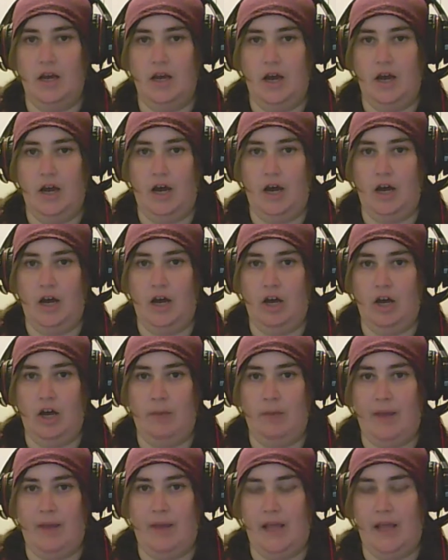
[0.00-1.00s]

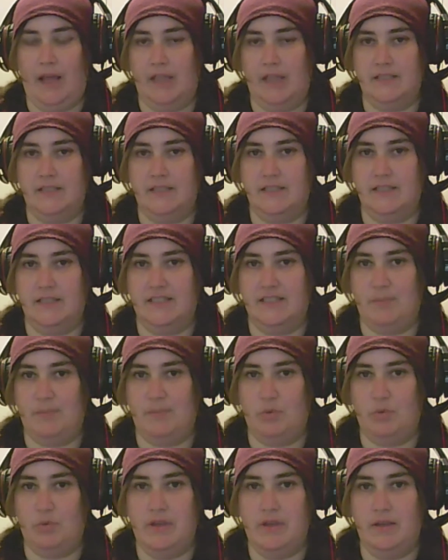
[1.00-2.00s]
I did skip
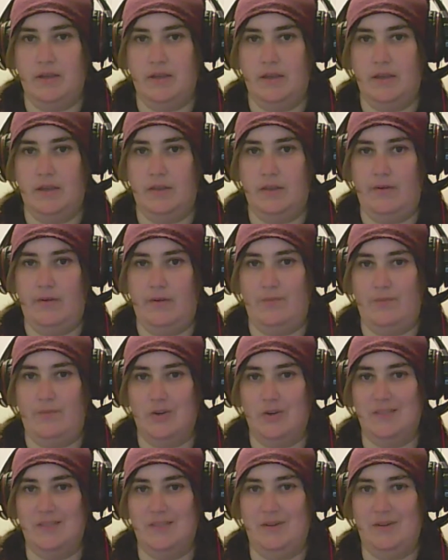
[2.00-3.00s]
a week. November
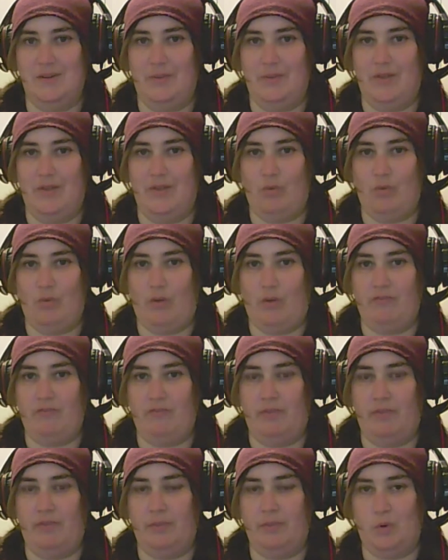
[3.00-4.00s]
has been a bit of a rough
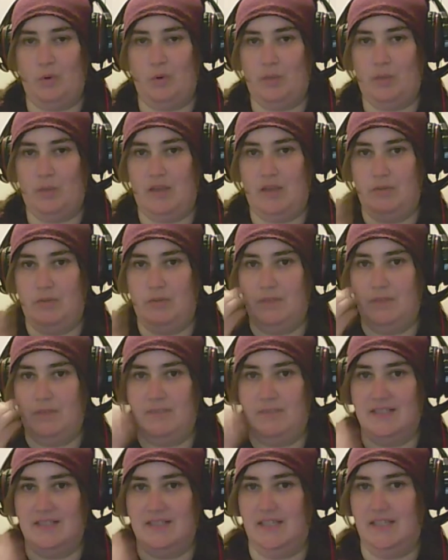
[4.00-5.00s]
month for me with
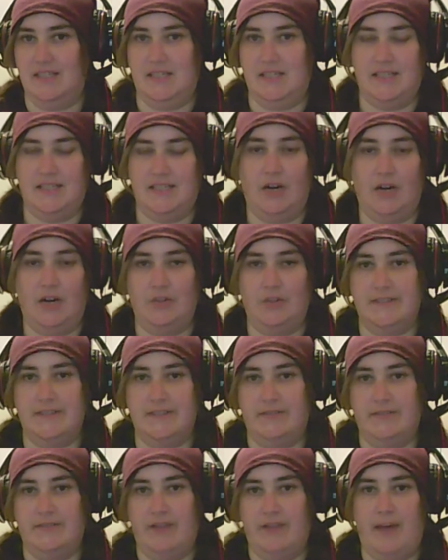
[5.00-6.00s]
miscellaneous health
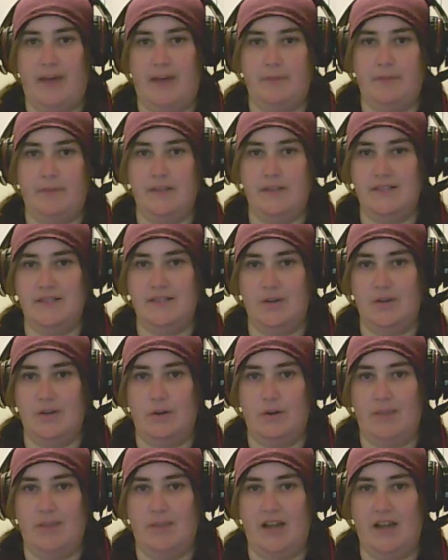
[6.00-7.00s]
stuff happening,
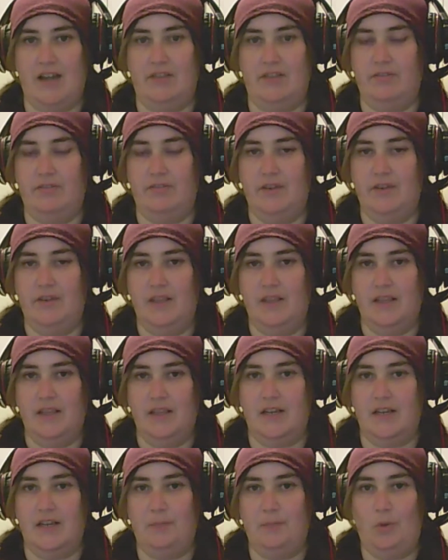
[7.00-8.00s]
so I'm kind of
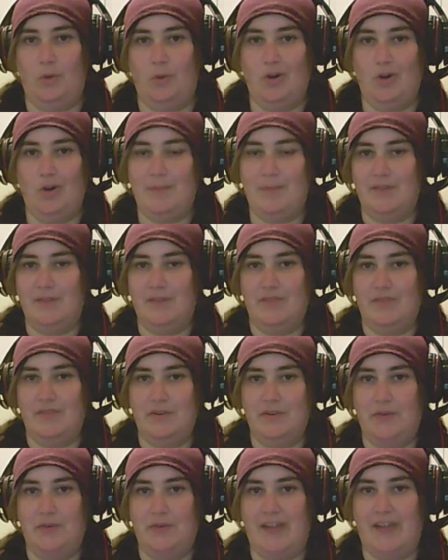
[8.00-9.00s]
going to bulk up on a
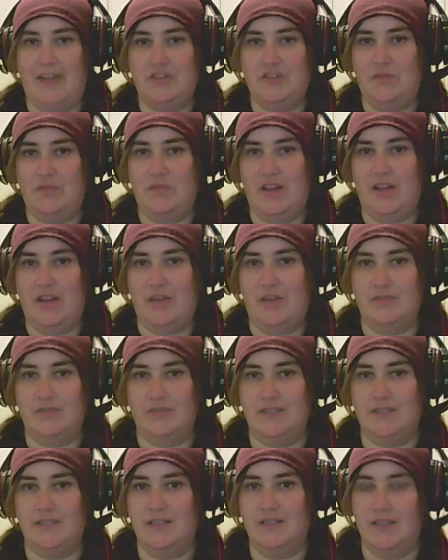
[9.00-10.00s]
few extra
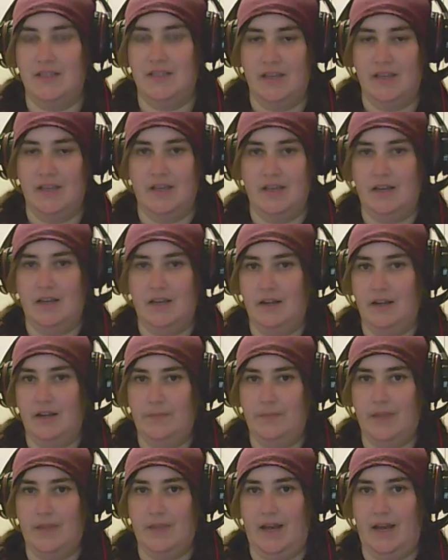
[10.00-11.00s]
videos
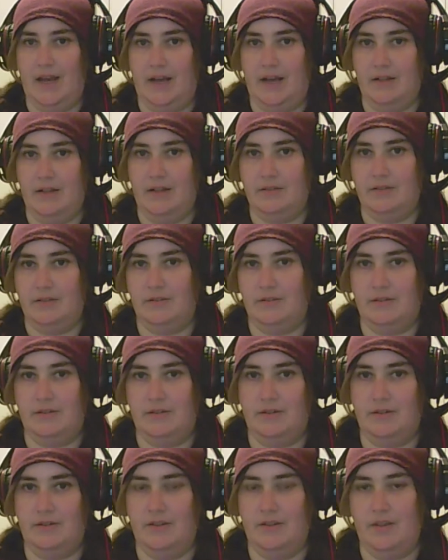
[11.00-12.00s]
uh,
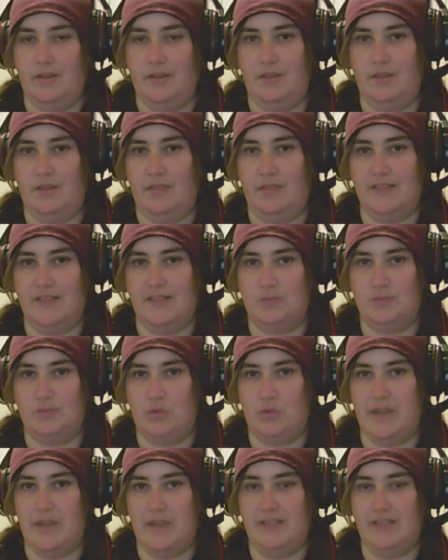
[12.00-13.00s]
this
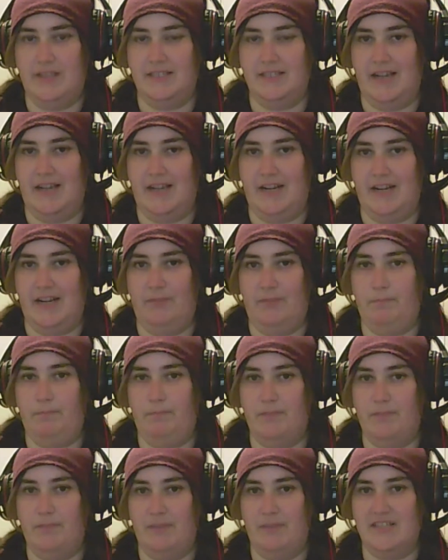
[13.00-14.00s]
week to kind of
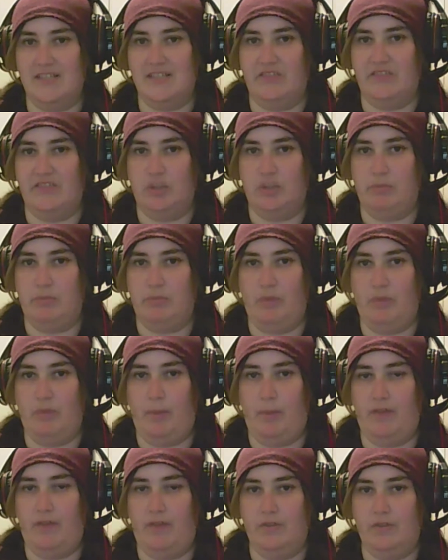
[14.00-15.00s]
give myself a little bit of a
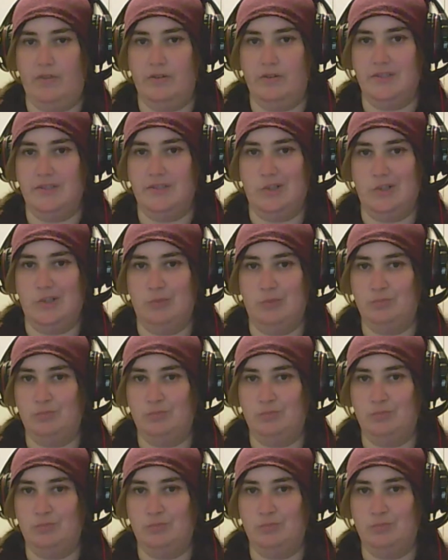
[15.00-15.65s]
buffer, so